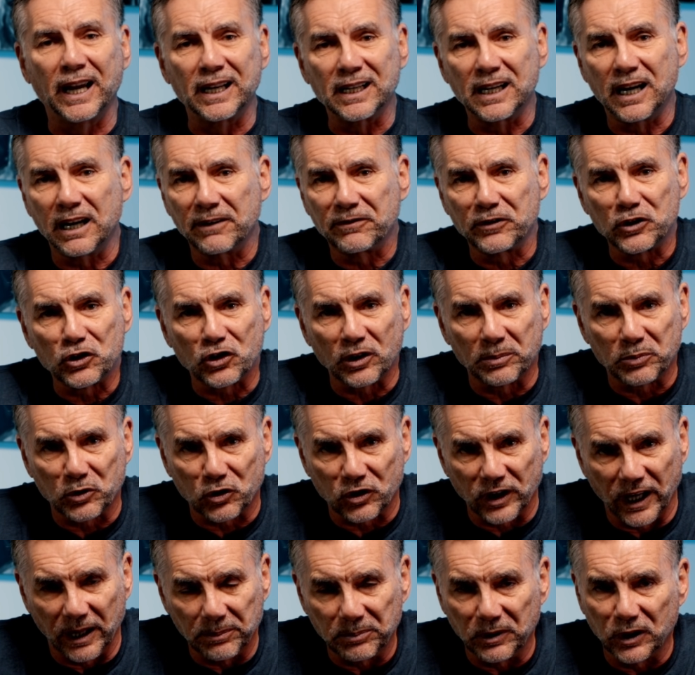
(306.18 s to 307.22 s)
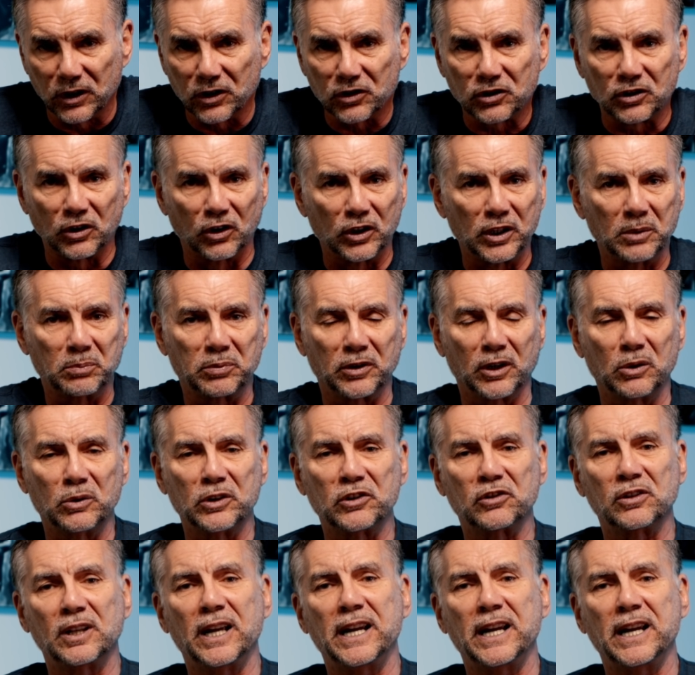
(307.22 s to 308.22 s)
And Hoffa's upset because Tony Pro is